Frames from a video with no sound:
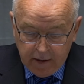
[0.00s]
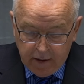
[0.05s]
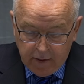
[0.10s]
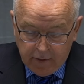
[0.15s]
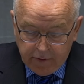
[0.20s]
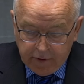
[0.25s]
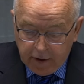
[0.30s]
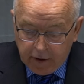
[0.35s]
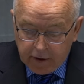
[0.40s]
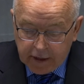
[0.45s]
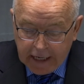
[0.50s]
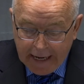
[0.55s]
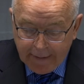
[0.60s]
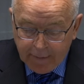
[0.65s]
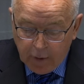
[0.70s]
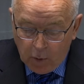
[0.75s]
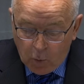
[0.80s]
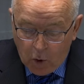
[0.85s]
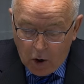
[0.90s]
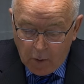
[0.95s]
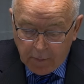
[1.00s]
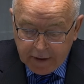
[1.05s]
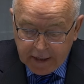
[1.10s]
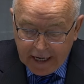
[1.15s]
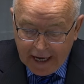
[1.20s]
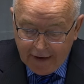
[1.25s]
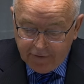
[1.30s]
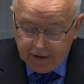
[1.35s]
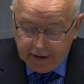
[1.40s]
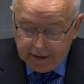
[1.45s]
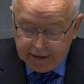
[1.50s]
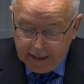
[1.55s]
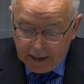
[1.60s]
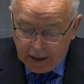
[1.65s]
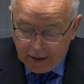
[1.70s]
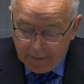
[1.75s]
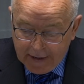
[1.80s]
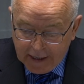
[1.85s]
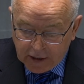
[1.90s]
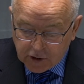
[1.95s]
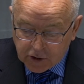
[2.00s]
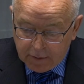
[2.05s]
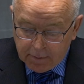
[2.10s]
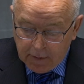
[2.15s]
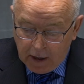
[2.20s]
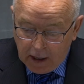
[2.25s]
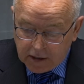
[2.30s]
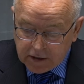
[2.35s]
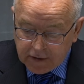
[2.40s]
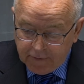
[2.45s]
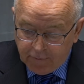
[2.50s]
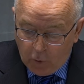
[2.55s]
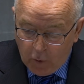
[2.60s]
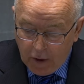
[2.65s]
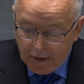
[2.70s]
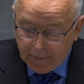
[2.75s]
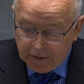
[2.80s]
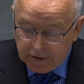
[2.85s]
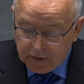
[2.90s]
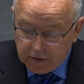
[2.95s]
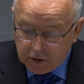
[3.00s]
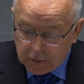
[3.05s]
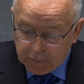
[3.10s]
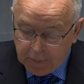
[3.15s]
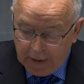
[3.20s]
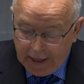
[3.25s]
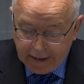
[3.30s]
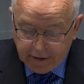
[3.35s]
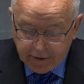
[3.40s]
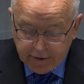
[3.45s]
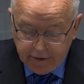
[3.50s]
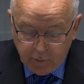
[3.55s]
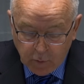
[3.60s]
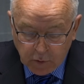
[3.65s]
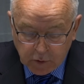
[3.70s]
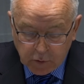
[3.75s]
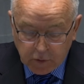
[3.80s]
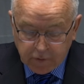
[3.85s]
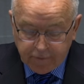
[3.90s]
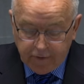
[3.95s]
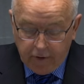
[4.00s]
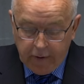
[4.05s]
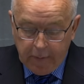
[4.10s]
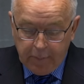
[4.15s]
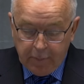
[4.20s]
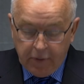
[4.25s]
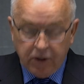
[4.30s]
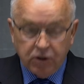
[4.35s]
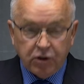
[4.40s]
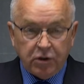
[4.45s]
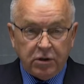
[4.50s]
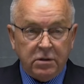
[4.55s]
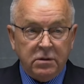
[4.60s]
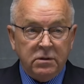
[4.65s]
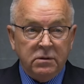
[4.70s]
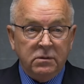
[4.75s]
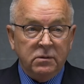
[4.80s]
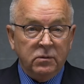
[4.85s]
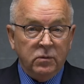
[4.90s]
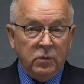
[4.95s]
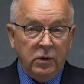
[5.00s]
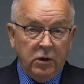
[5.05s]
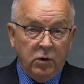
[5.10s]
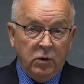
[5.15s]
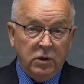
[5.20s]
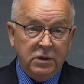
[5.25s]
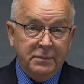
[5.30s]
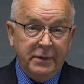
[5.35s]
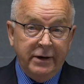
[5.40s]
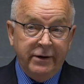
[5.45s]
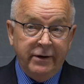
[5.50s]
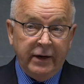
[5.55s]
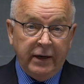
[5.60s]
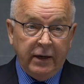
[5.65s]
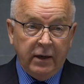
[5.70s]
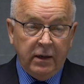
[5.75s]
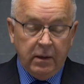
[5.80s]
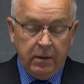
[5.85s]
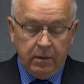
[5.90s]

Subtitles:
There came a woman having an alabaster box of ointment and spikenard, which was very precious. We know it was Mary.